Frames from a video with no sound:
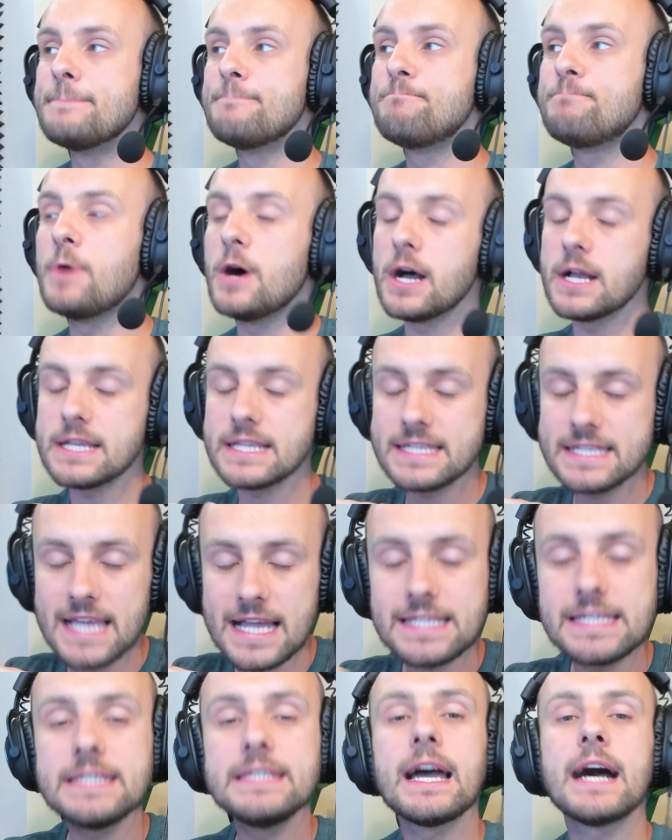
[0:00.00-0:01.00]
But
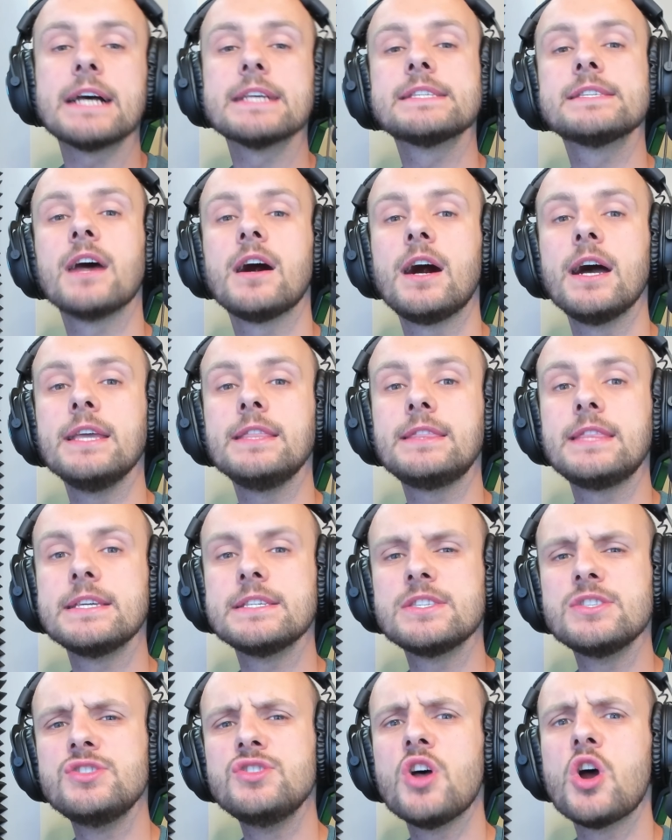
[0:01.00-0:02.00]
setting that aside,
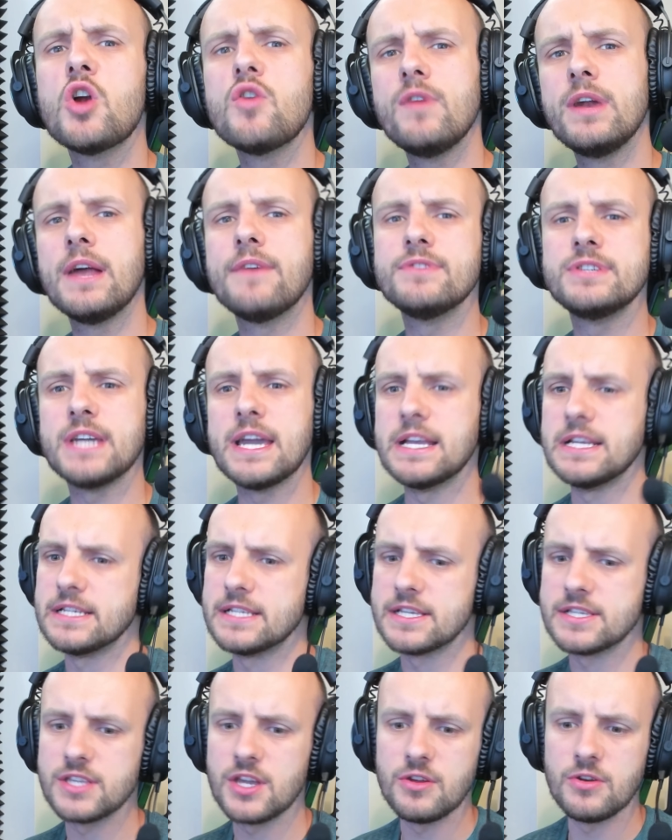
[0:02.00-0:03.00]
there's no real other changes.
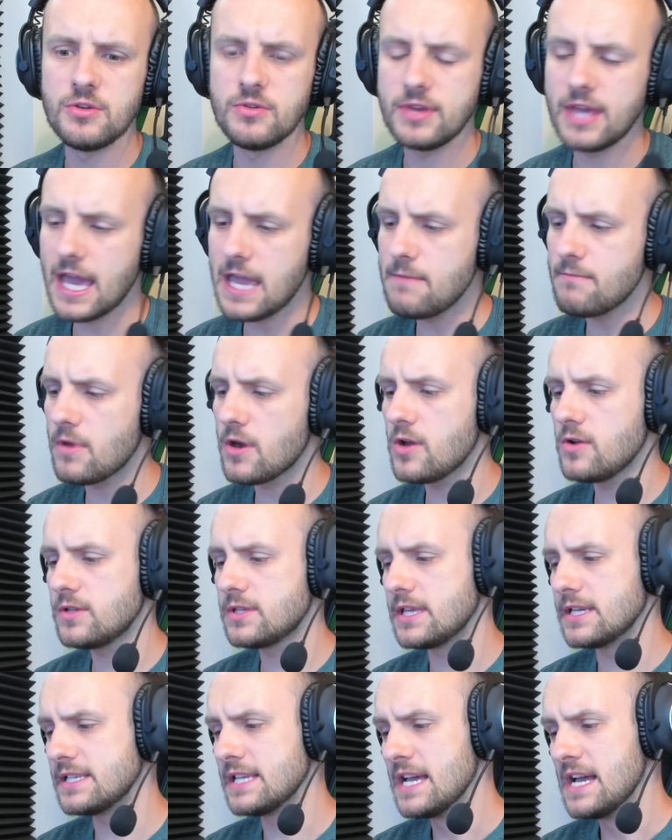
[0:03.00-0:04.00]
There's no new game modes.
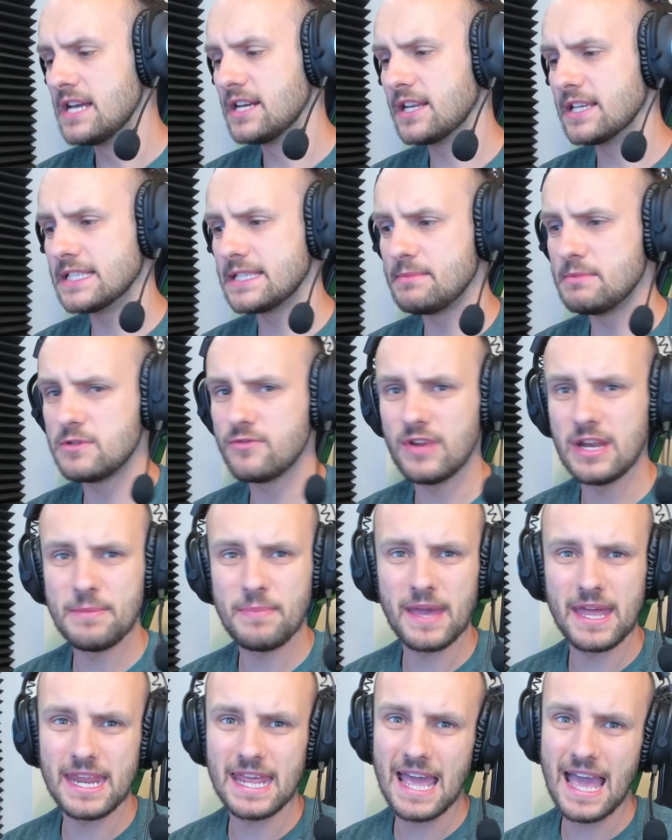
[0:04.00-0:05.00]
There doesn't seem to really
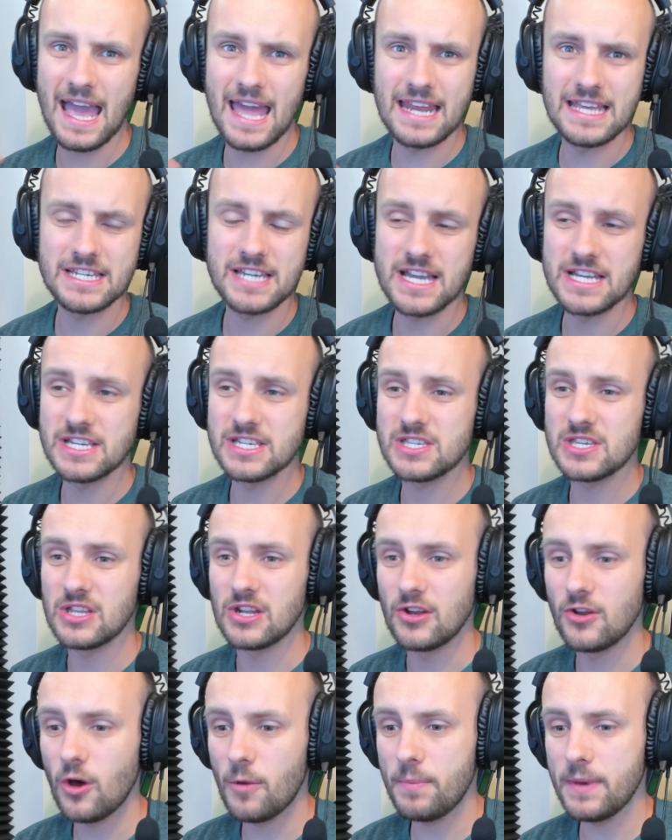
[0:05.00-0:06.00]
be any changes to the
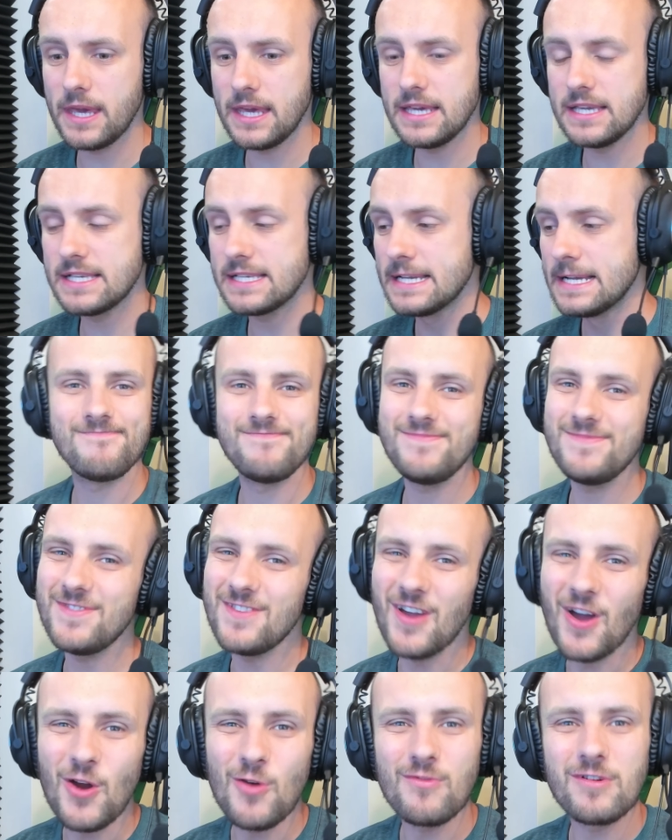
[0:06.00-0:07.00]
lobbies.
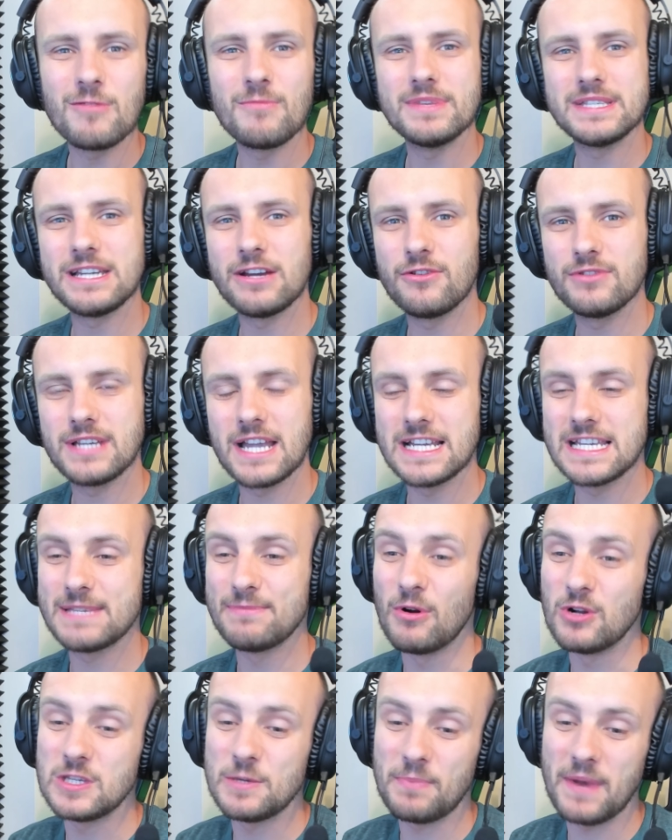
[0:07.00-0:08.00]
No real material changes to
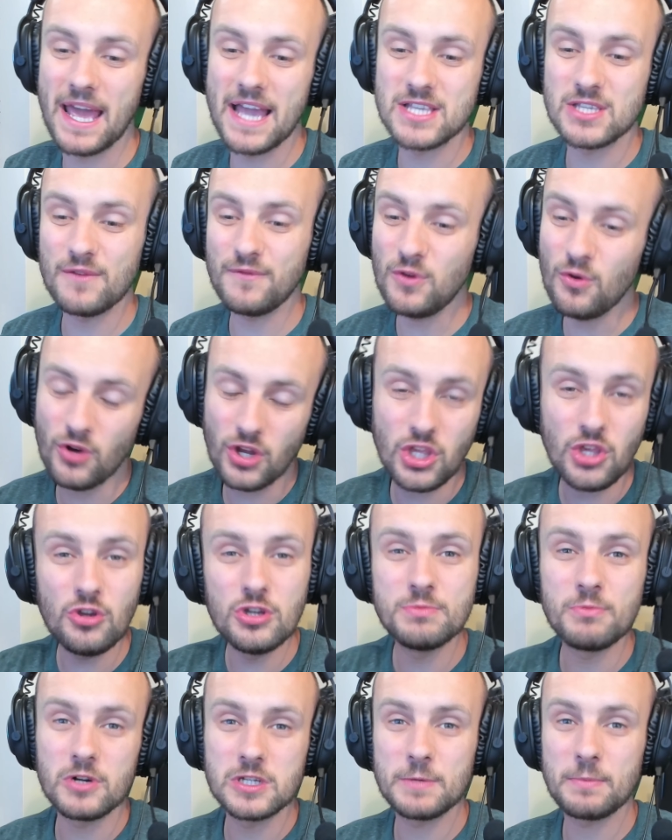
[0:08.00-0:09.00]
multiplayer. So if you're a
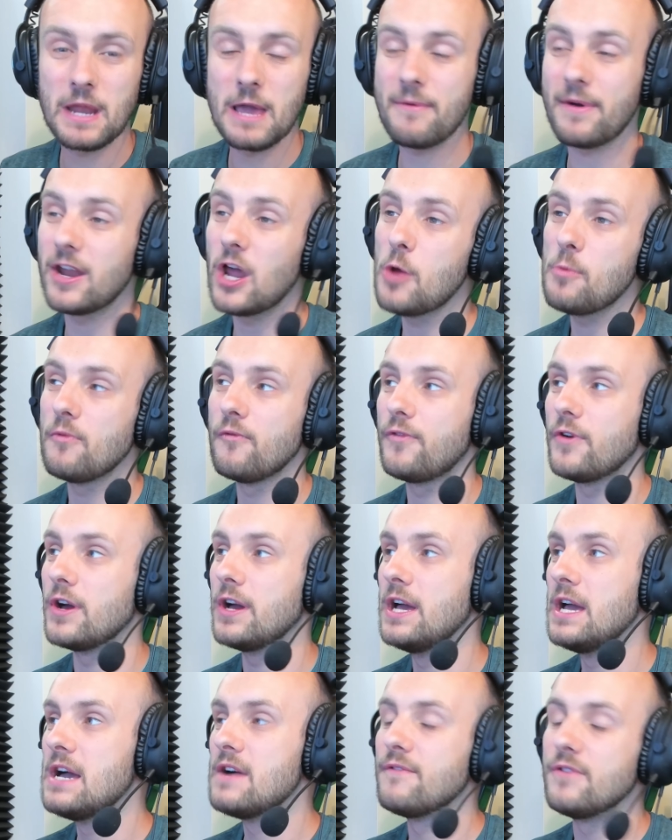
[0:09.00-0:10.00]
huge multiplayer fan hoping
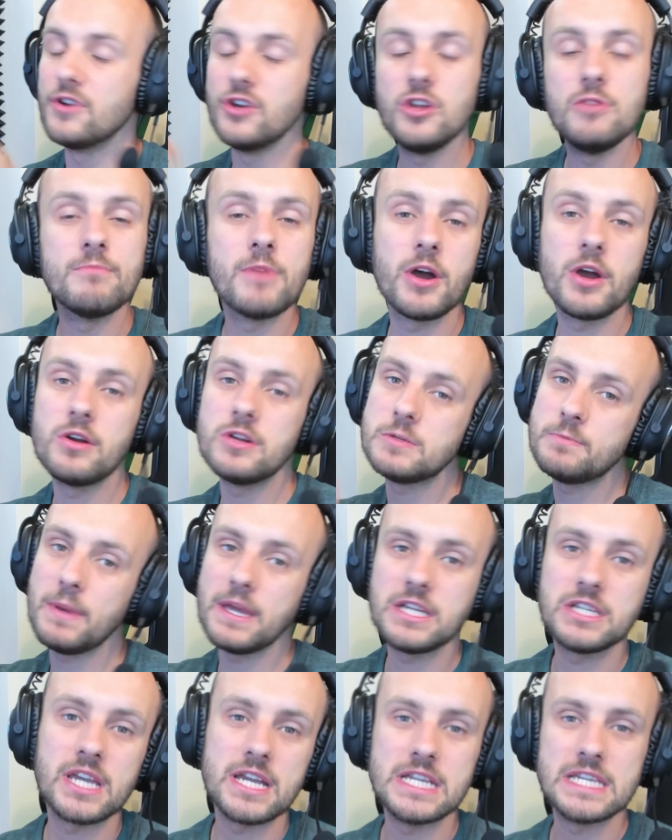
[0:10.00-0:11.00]
for new modes,
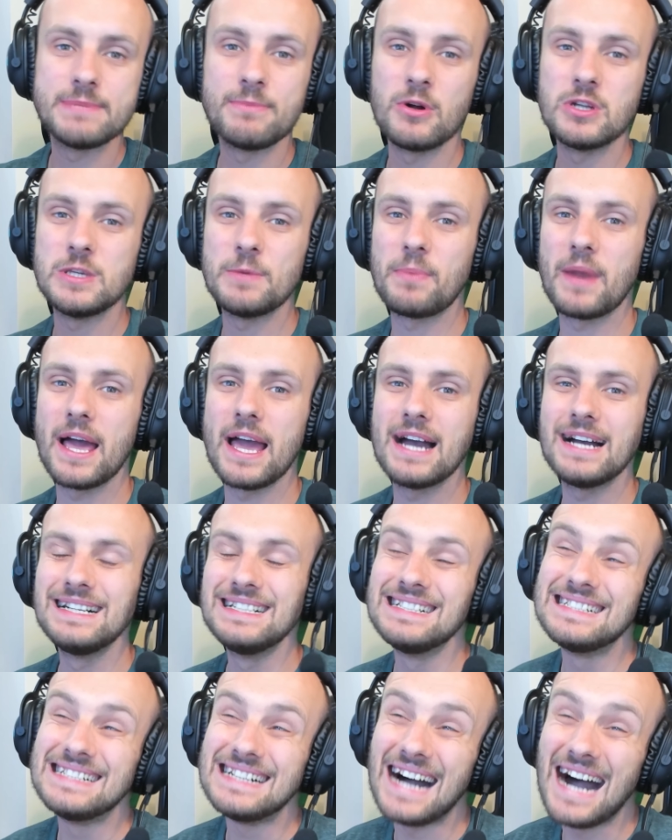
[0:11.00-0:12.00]
big changes to multiplayer,
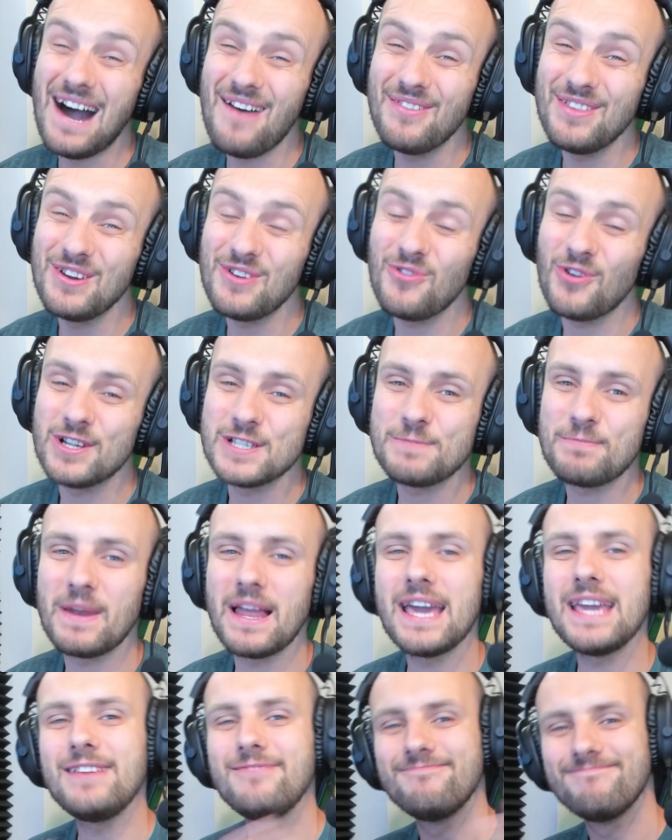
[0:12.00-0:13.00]
other than
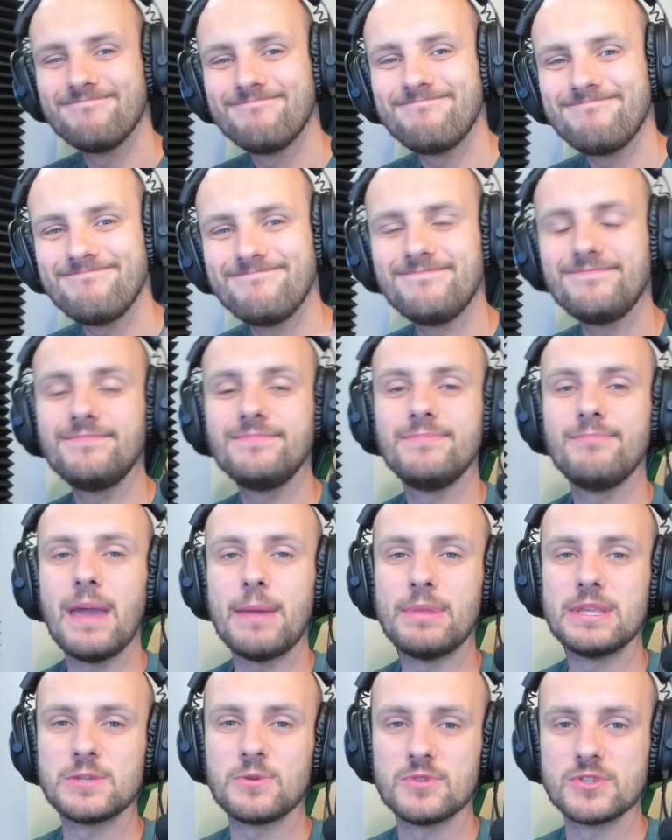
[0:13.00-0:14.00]
crossplay,
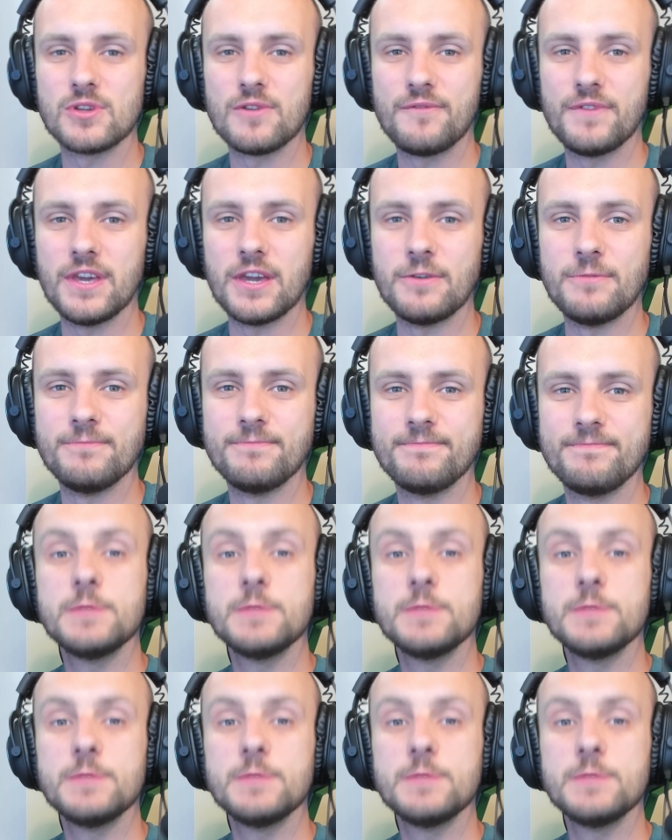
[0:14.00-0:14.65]
maybe this one's not for you.